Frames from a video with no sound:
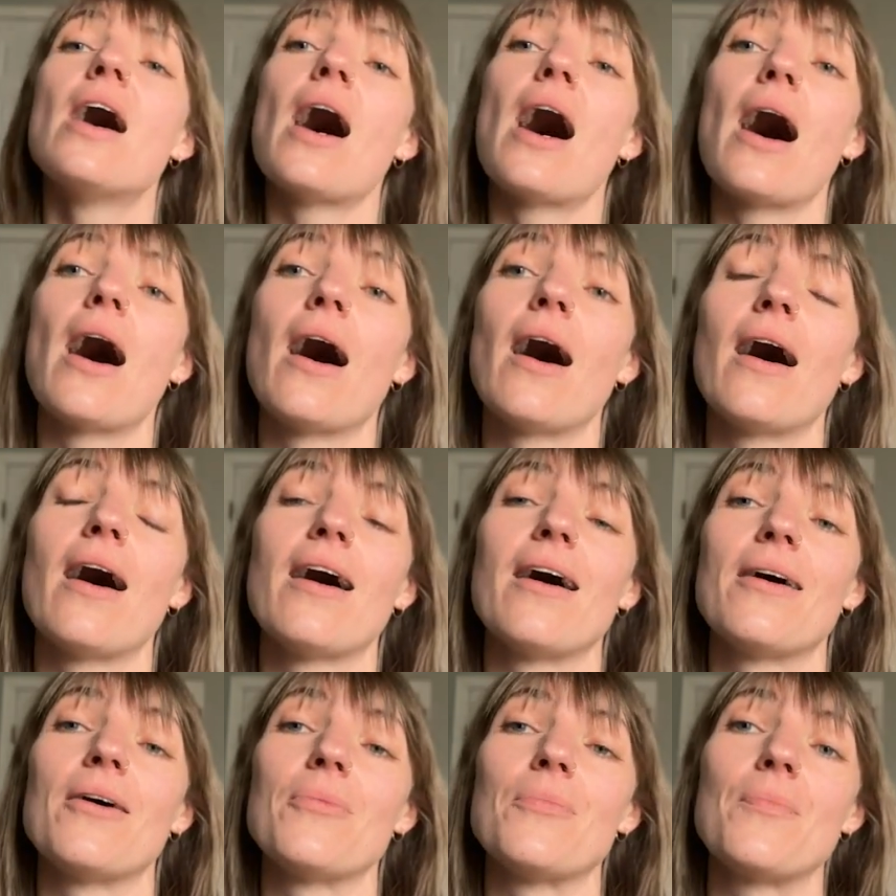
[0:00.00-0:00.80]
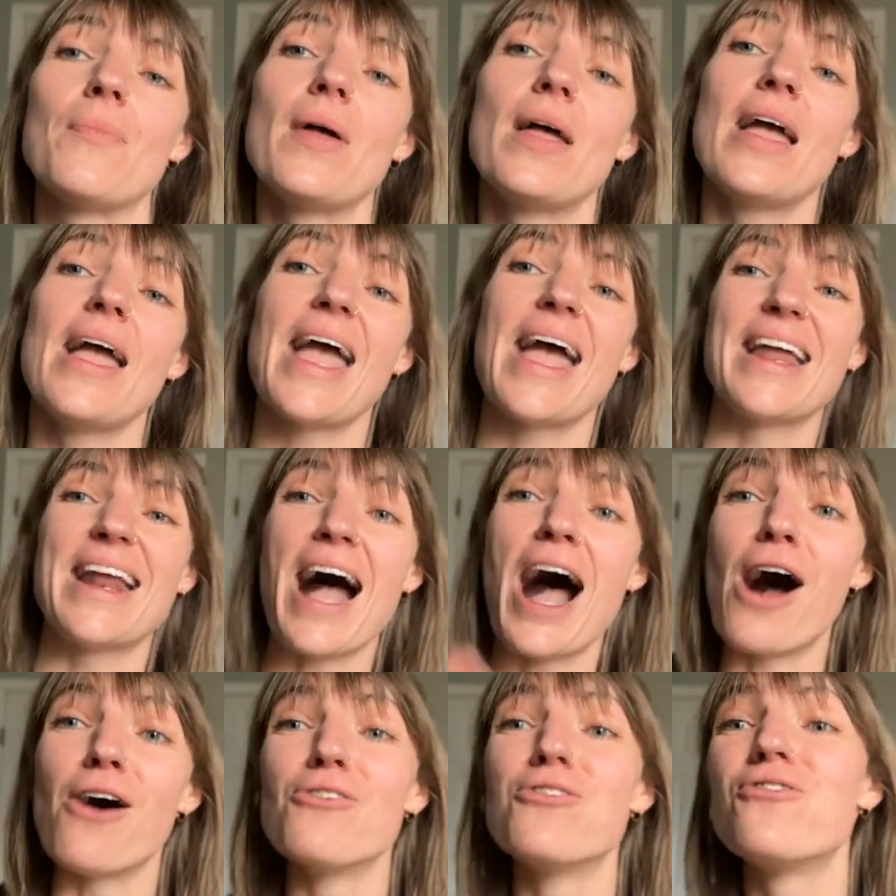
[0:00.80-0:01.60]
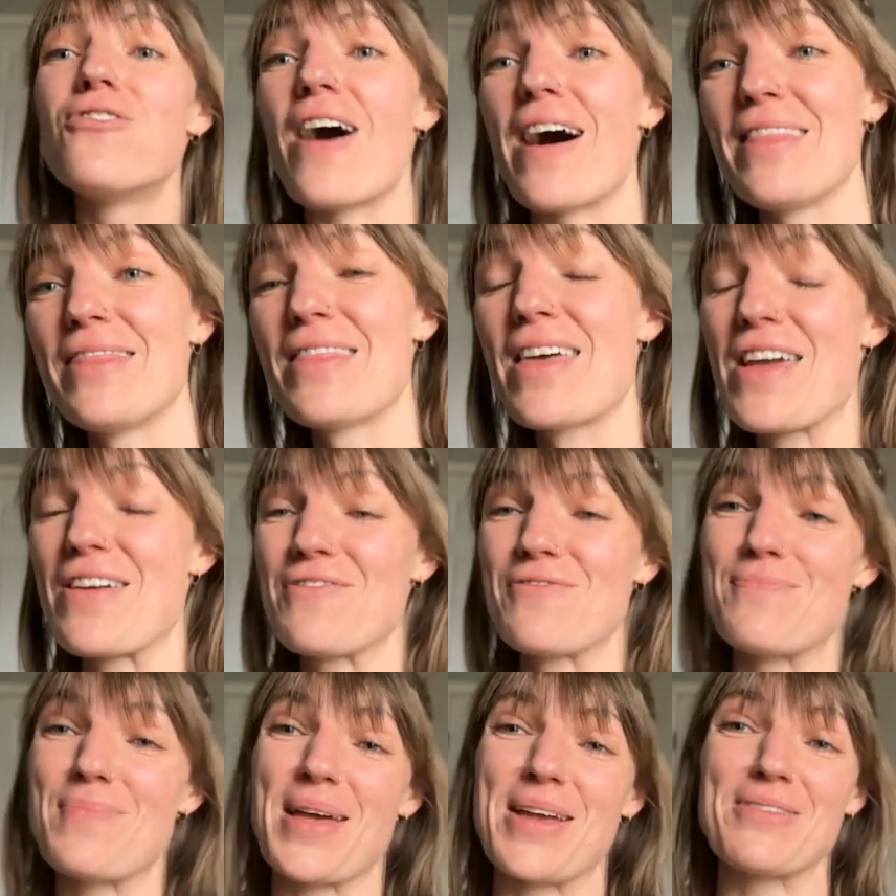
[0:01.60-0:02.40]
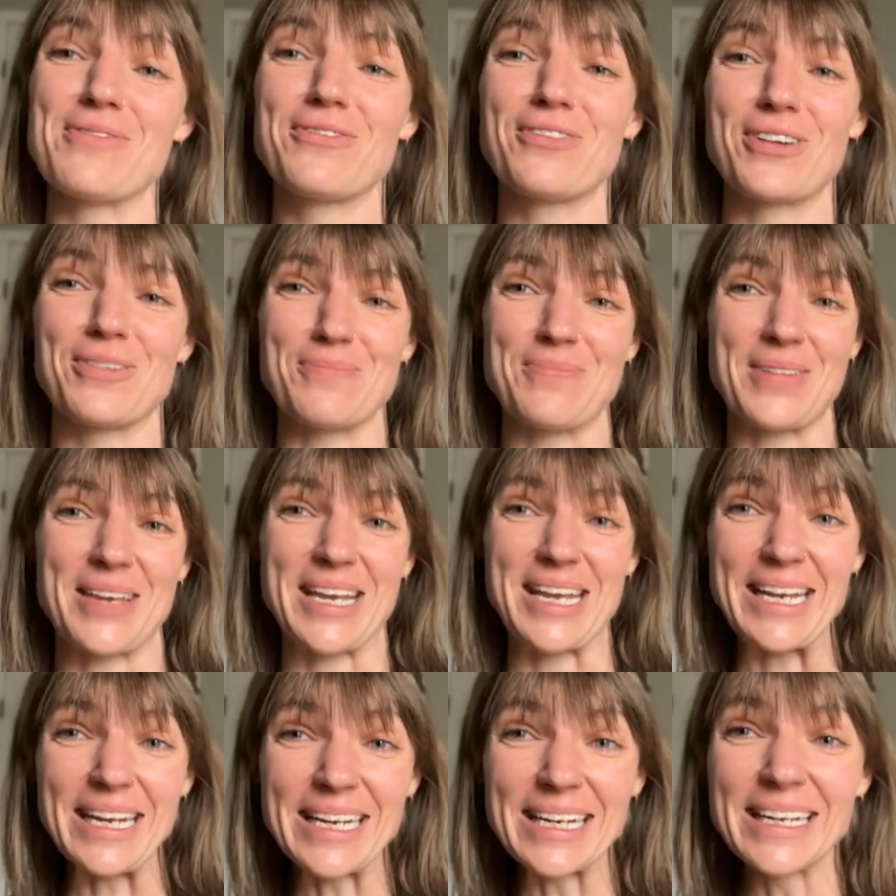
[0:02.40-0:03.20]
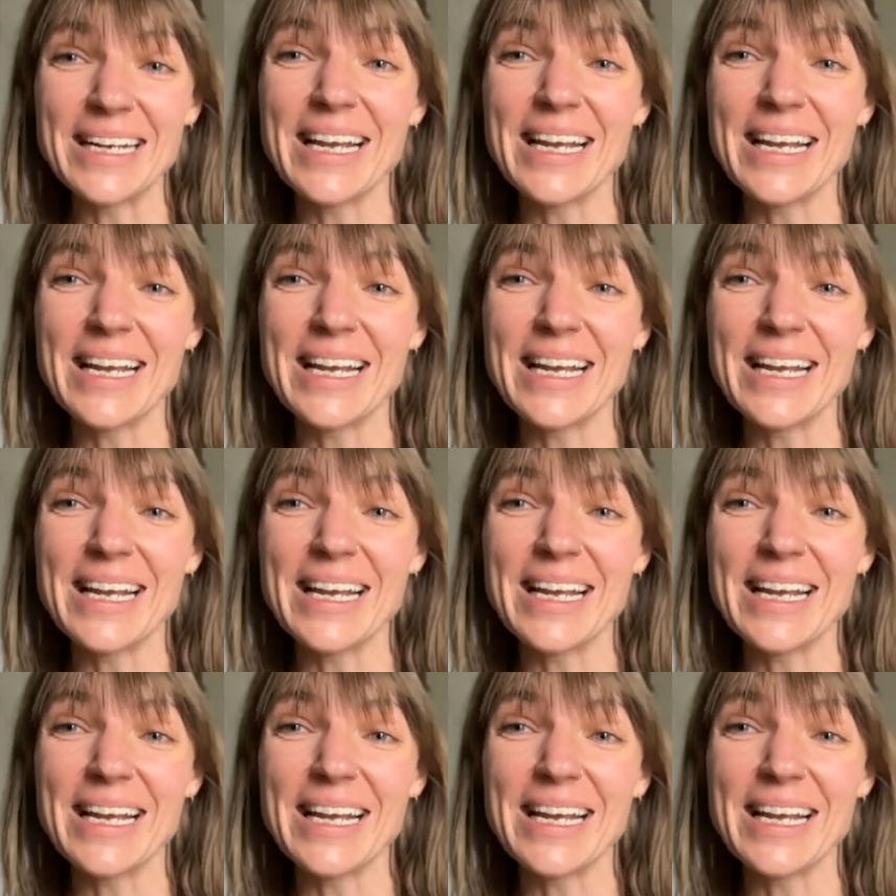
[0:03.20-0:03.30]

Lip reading: and how fun they've been for me